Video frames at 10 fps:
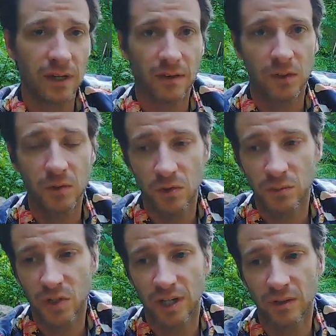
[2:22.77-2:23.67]
I have a
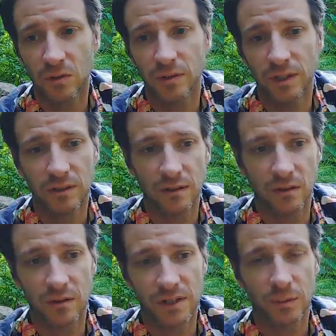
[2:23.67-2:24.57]
YouTube channel that
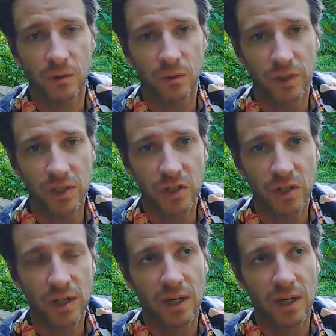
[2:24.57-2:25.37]
is able to reach